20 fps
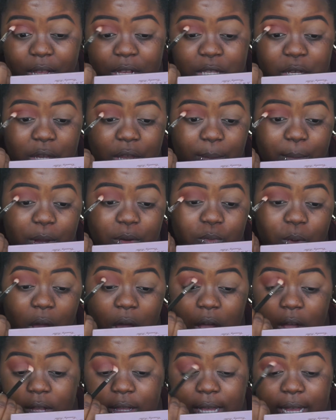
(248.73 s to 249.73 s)
don't get me
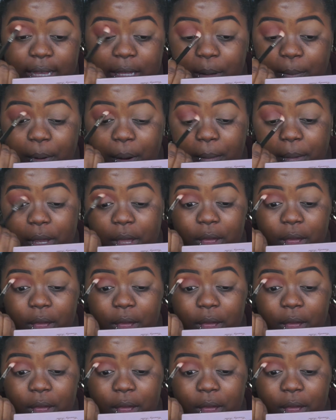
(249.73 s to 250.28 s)
wrong, like, the apartment